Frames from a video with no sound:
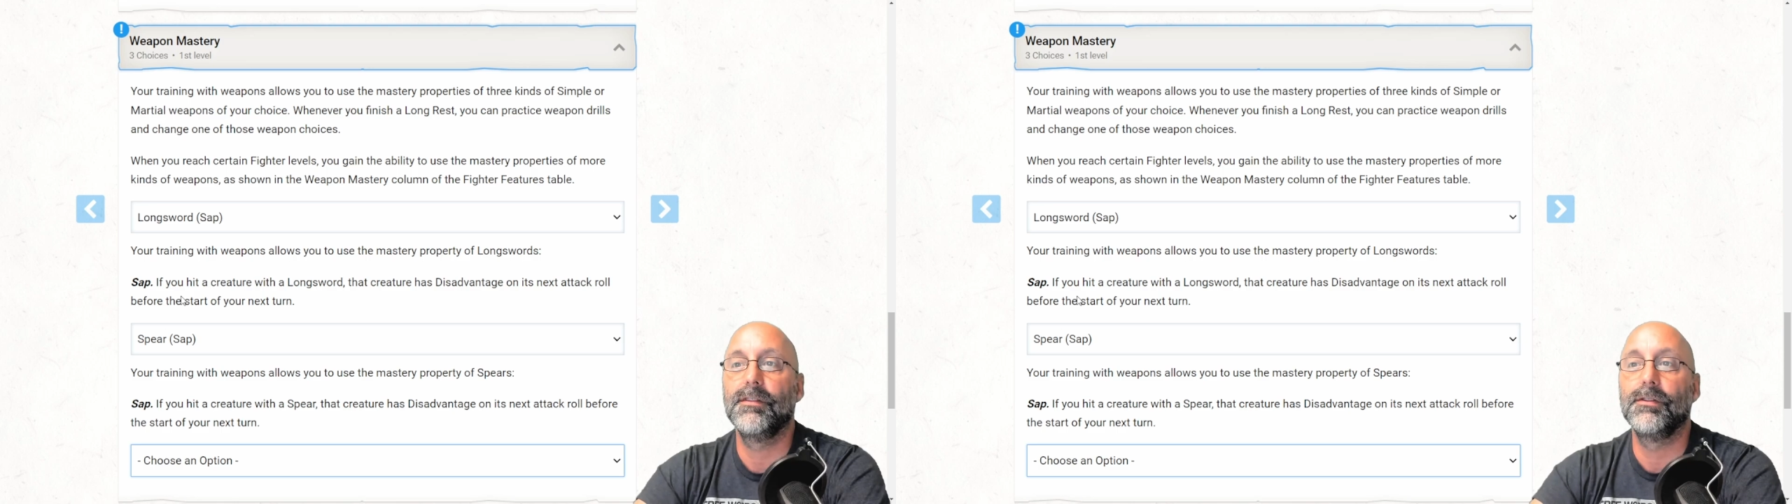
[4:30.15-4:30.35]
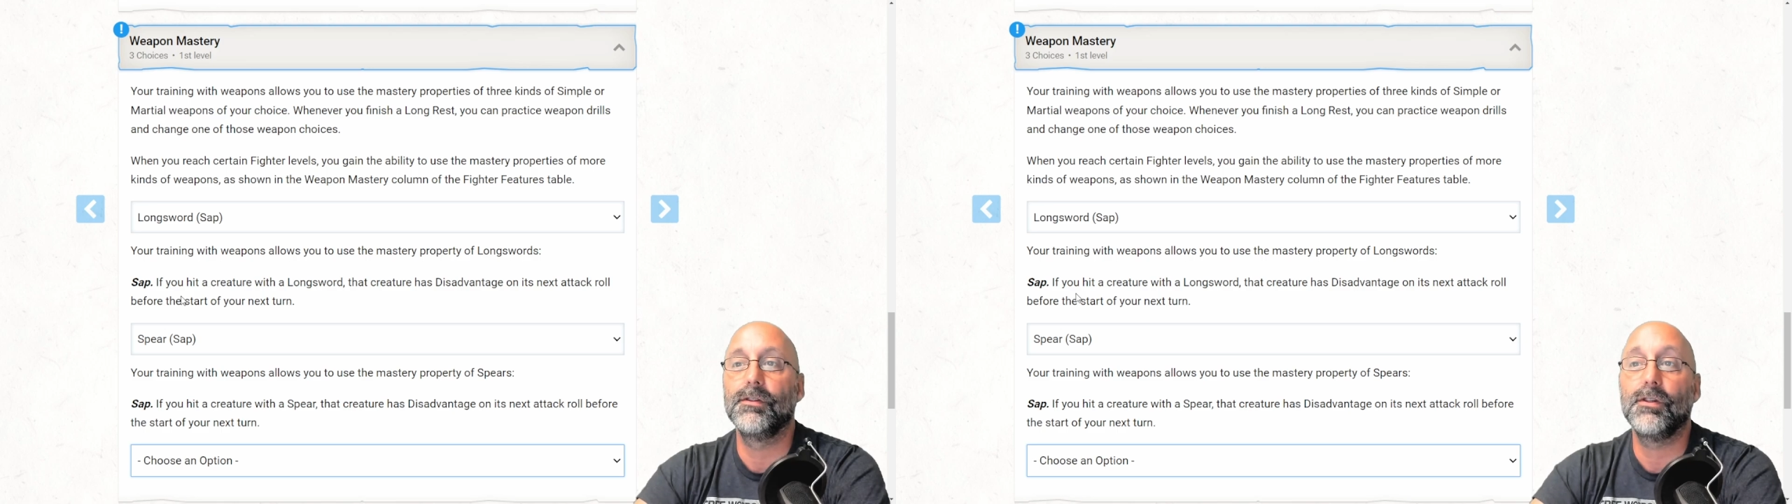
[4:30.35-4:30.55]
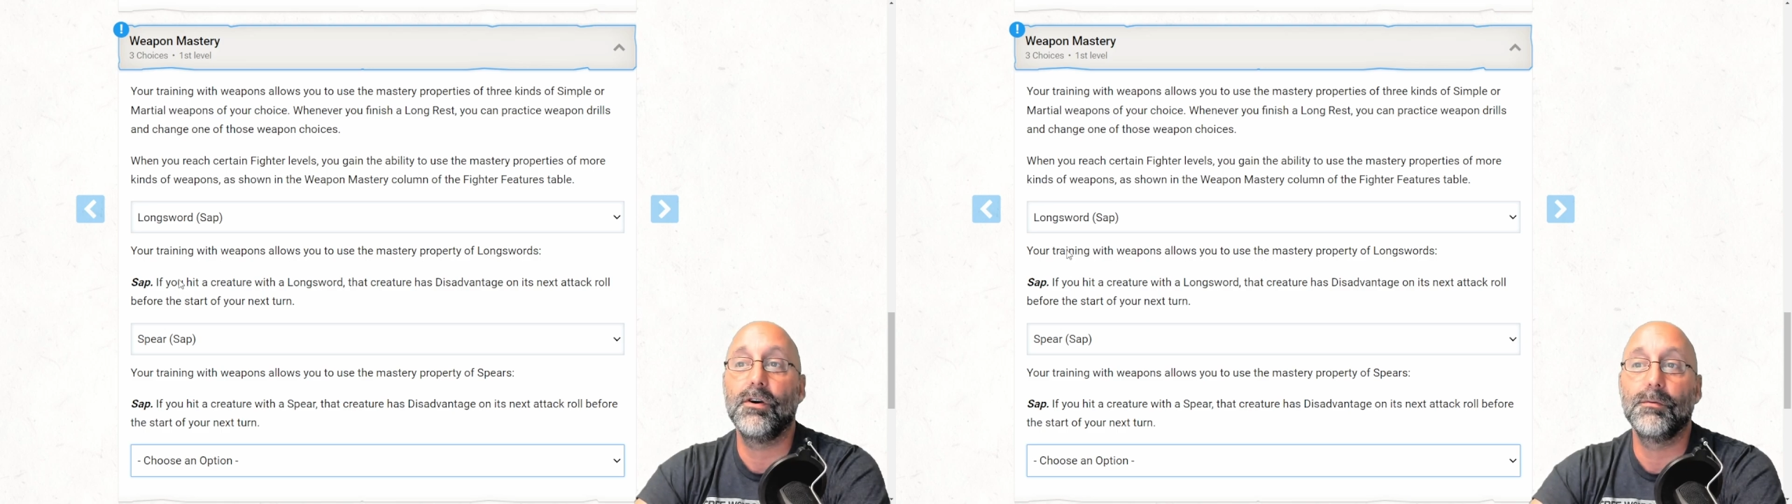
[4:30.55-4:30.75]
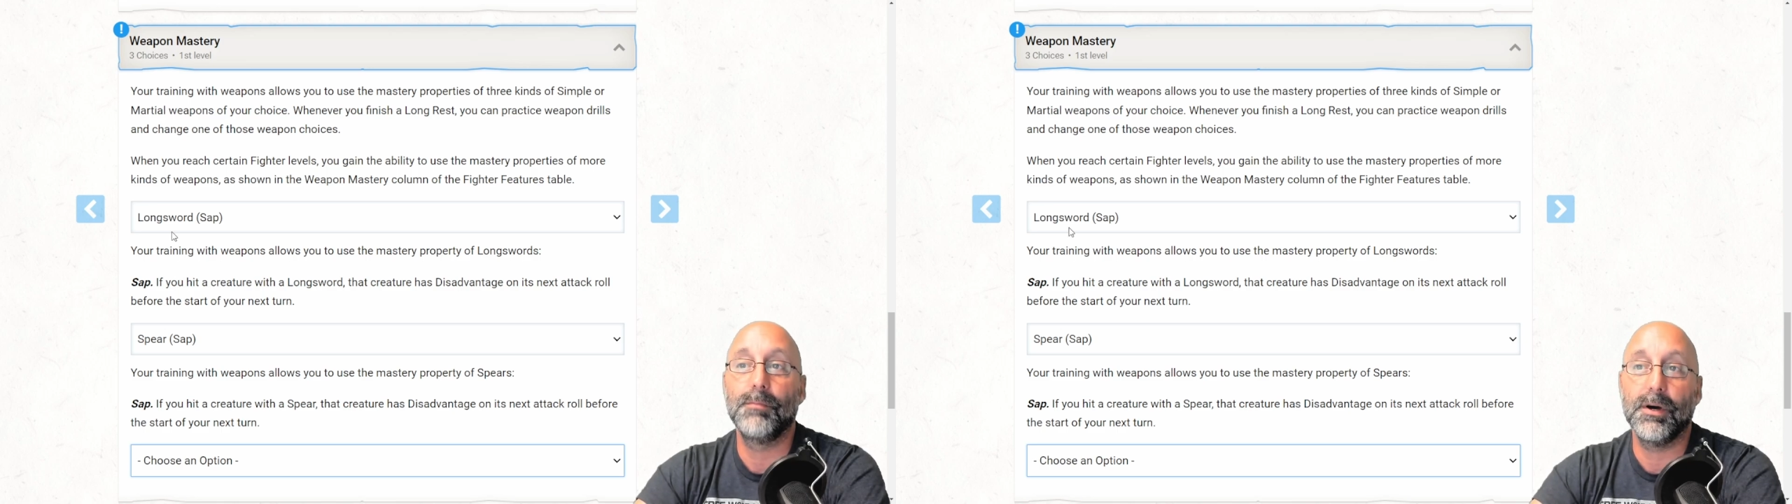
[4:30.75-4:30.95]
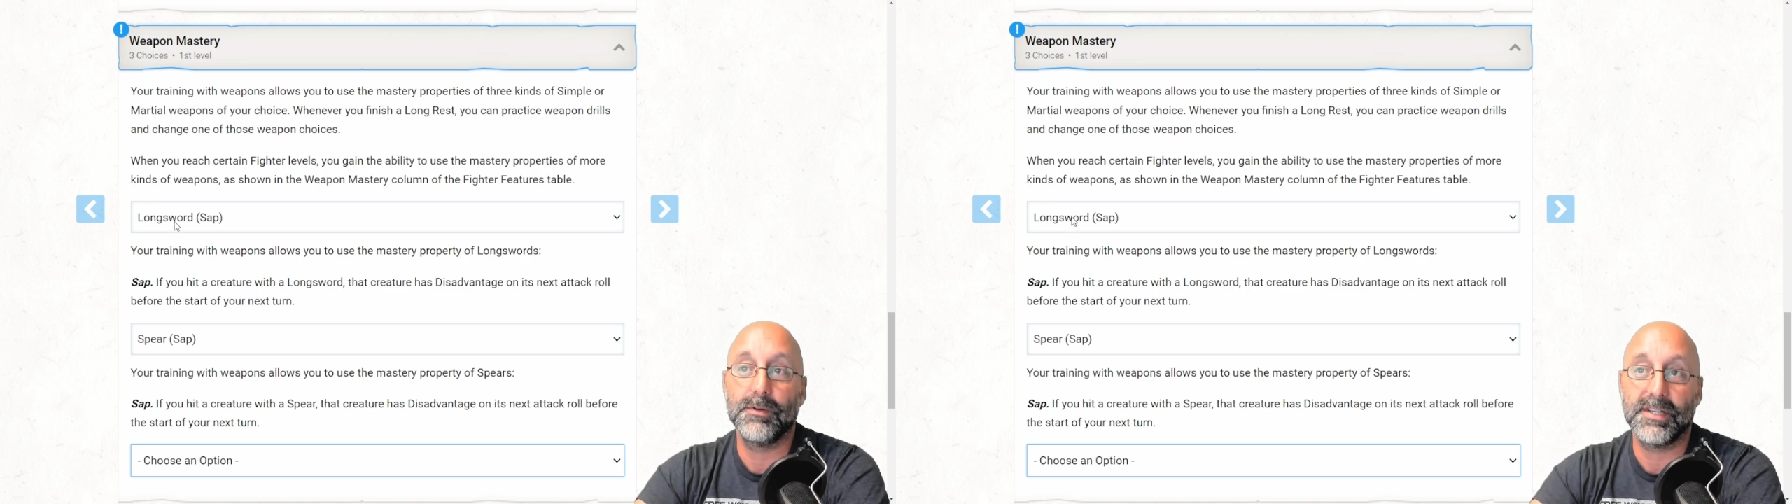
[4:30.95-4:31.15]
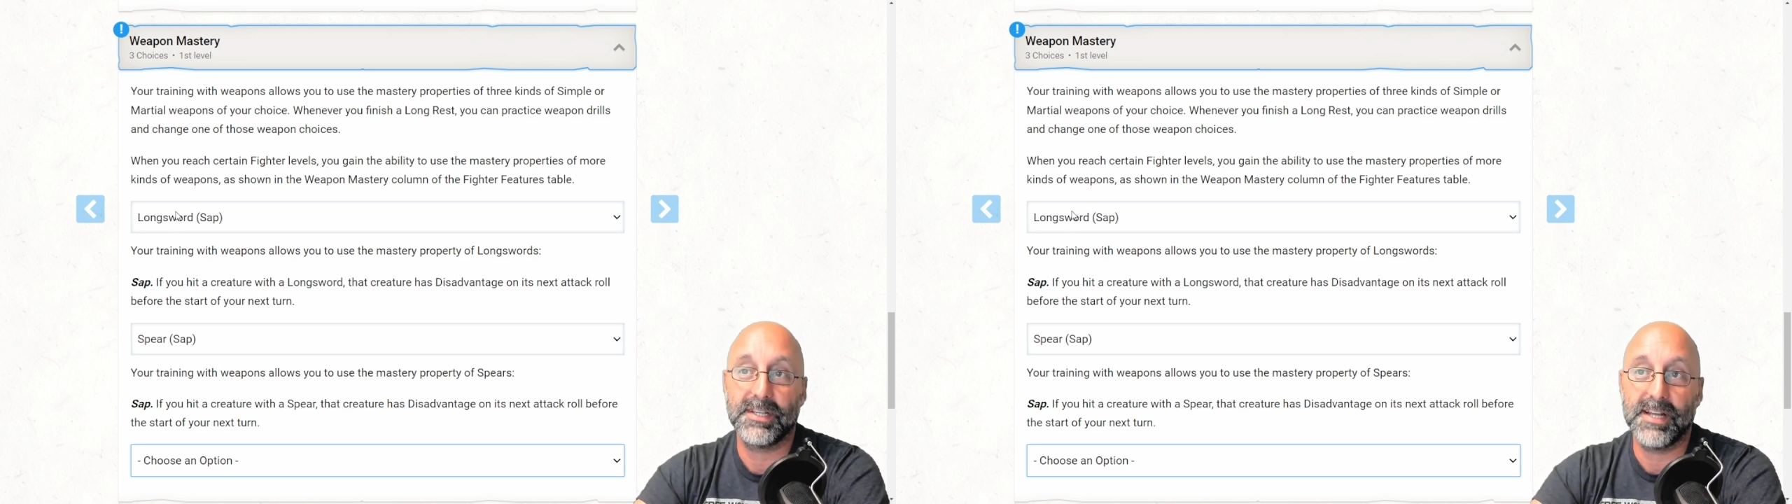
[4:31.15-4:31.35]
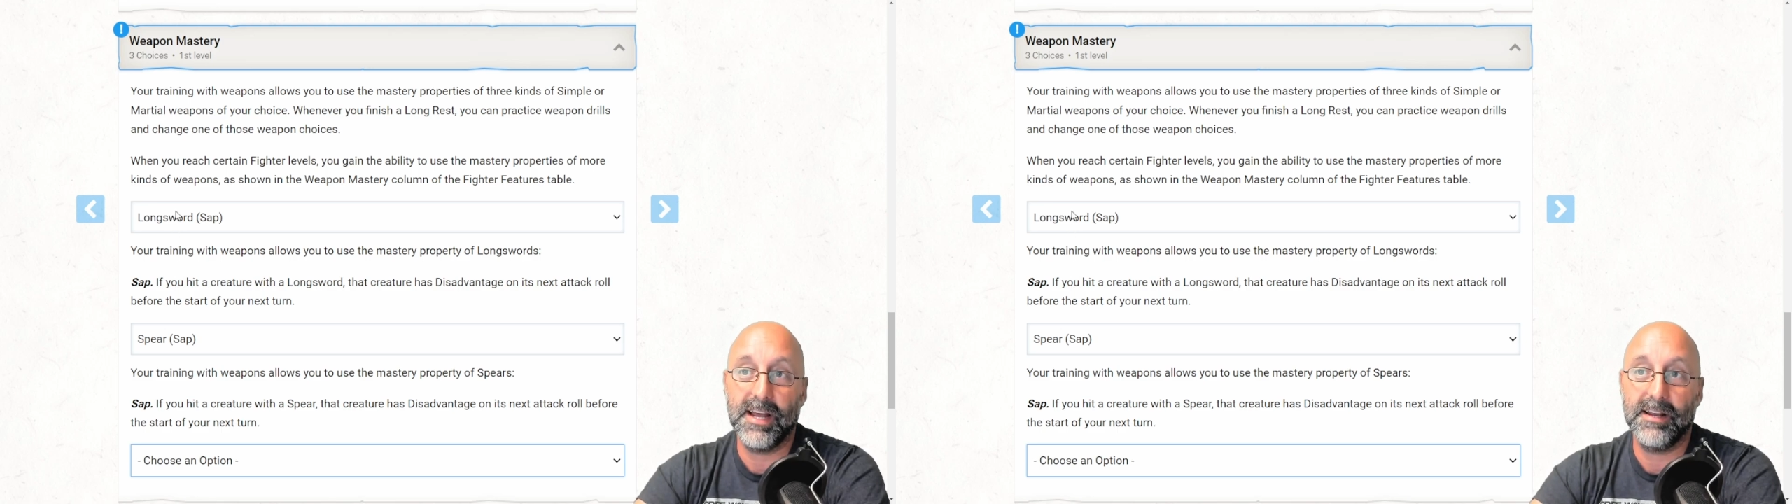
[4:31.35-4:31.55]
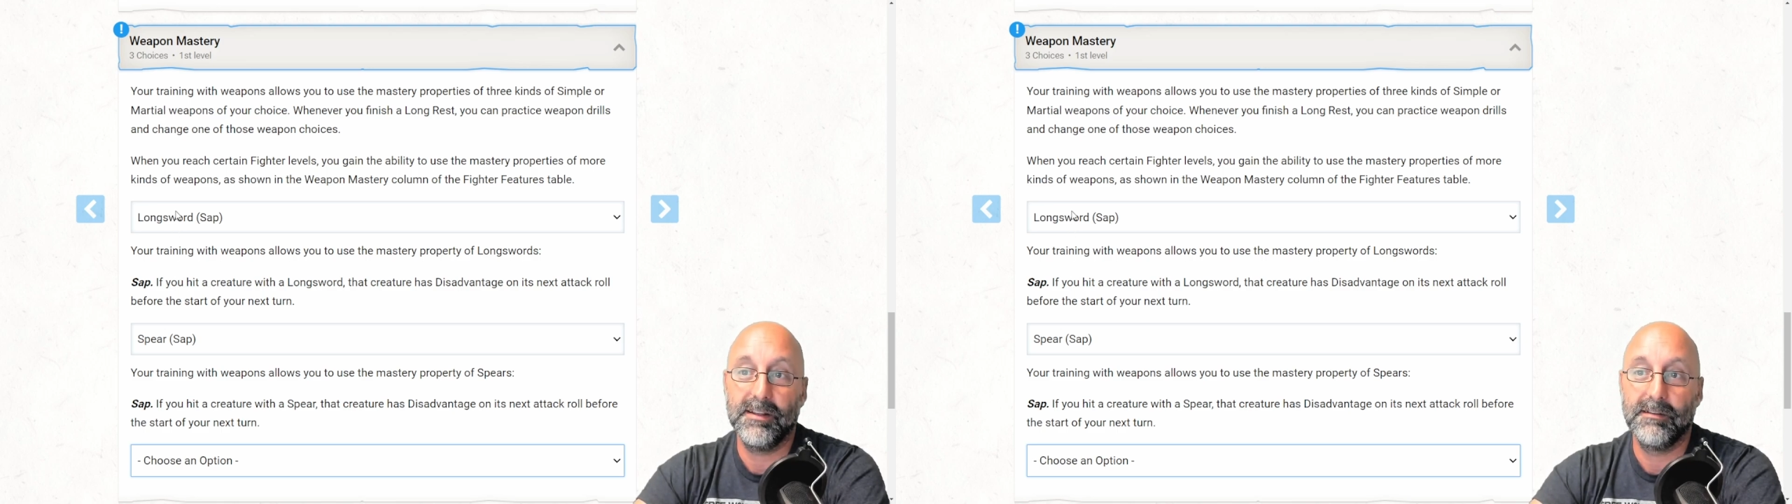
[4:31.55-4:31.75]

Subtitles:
the longbow instead?